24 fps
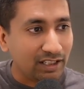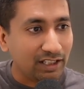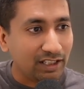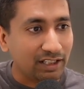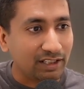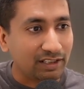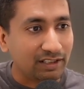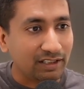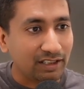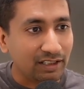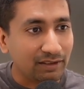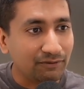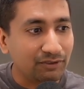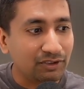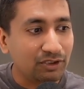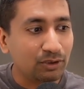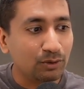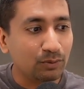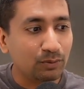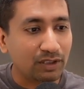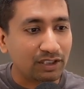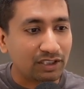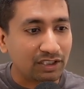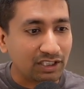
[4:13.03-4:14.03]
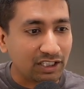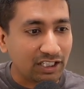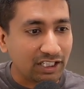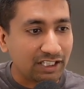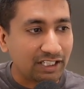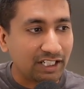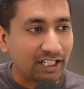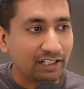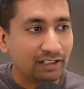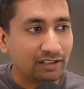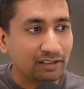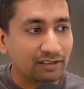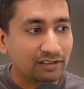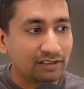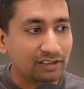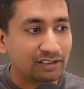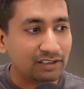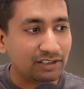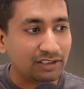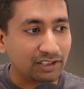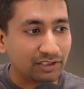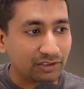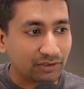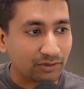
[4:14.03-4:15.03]
it gives you a detailed
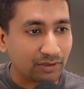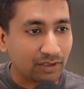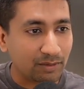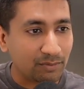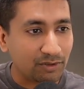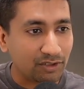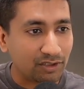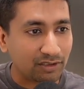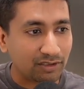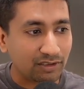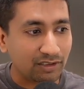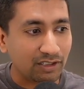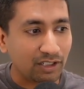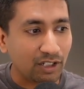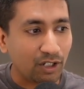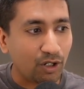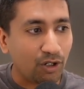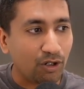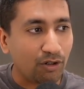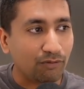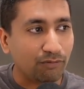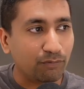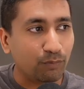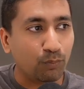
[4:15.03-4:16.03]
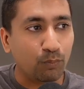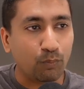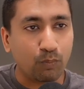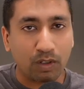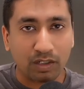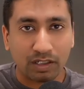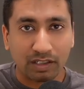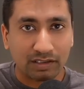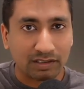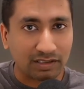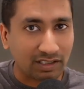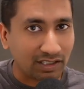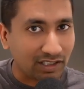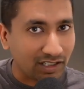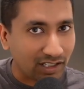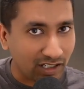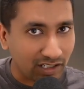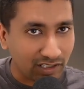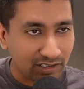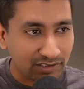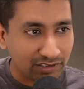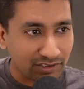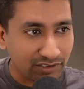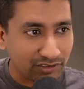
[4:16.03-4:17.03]
description of what are the
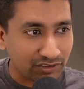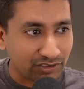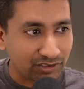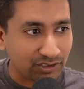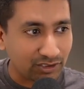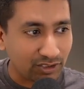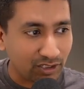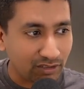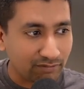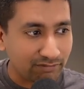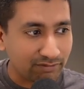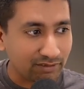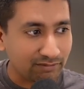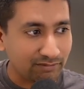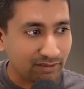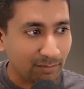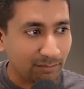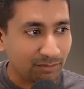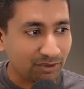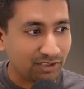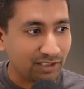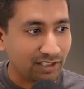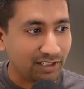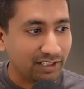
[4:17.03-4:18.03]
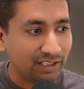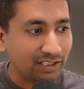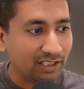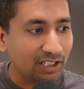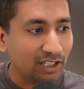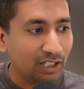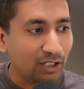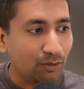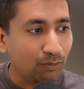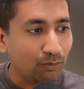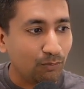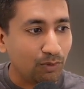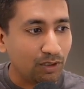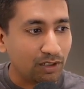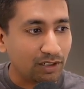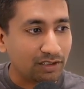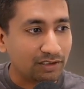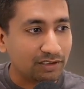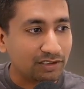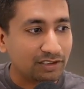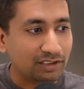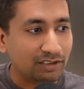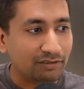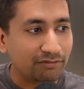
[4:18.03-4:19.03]
colors of the website, what
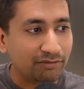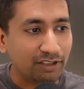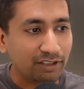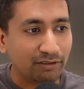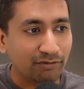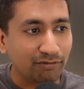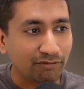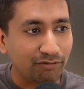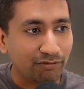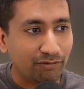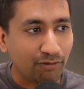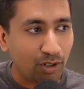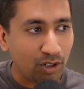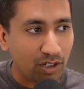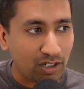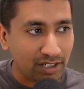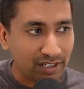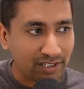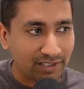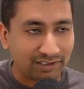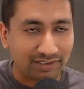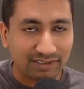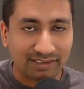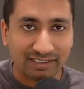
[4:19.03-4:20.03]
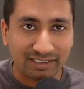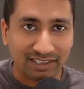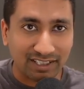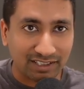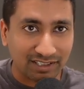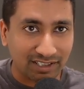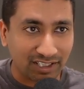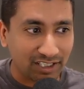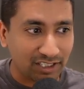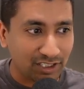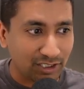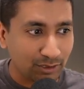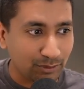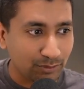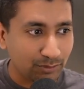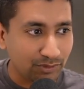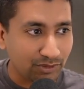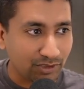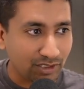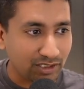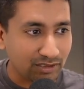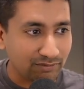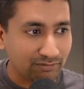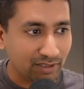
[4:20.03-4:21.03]
are the different fonts that they
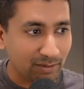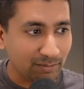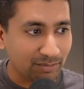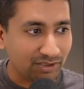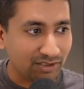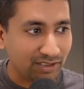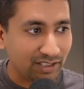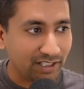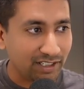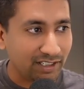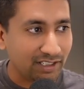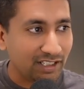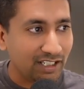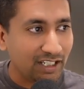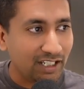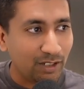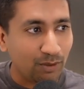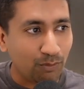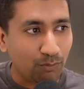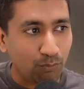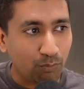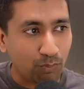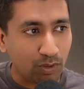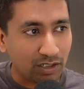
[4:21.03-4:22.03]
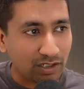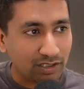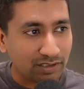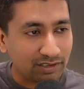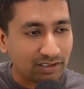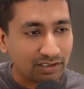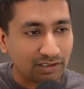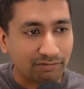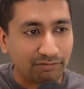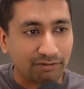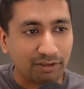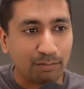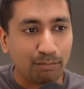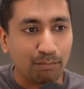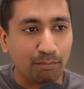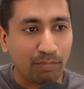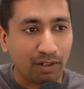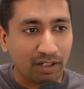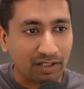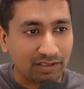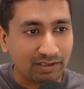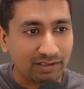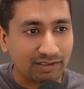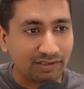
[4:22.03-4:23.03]
use on the website, what are the different
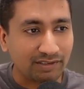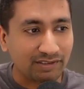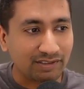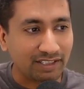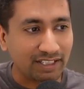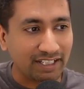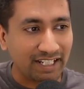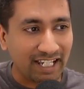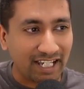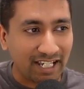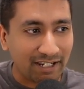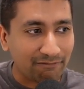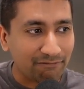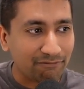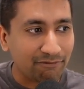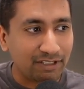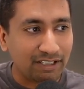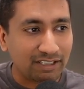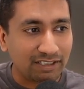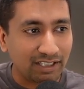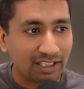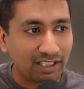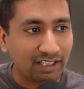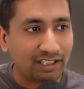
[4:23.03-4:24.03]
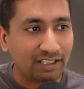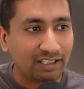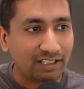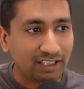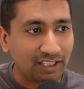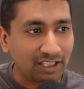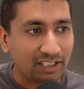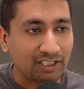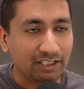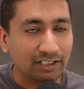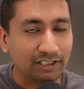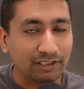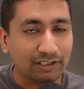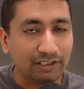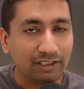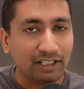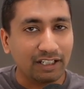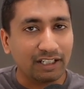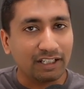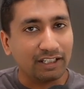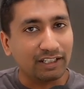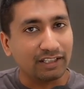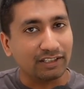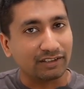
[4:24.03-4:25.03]
buttons, and everything here
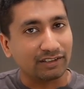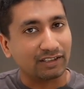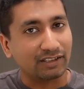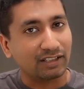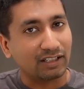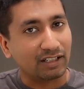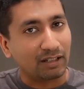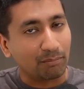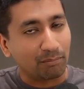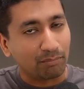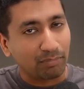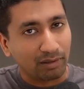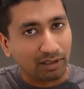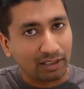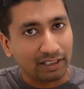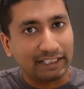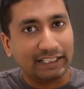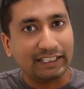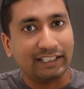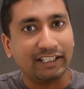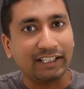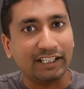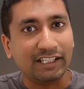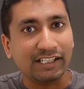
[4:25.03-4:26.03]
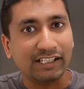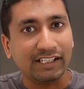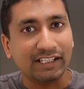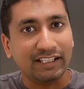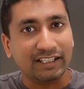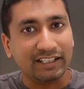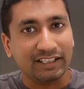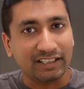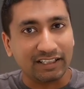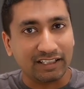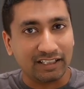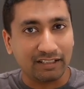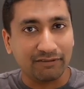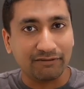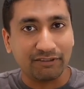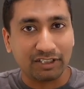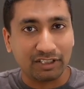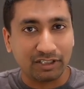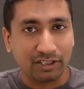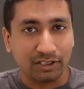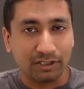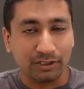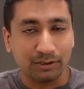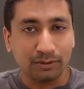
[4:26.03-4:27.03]
is completely given
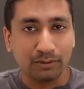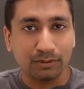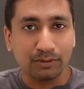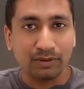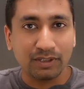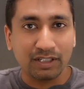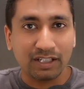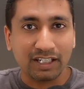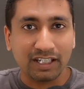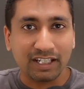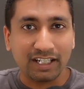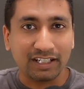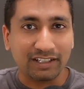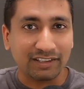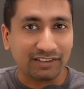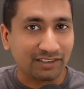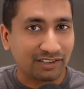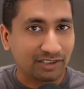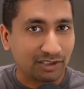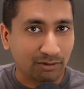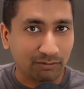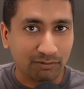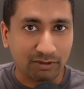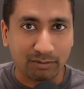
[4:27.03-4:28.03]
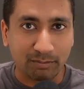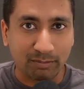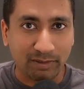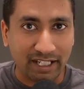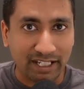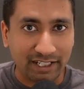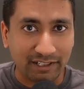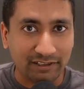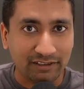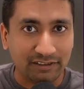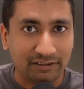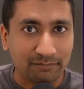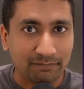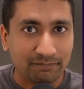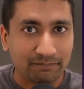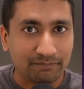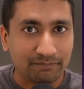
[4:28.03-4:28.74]
to you in a silver platter.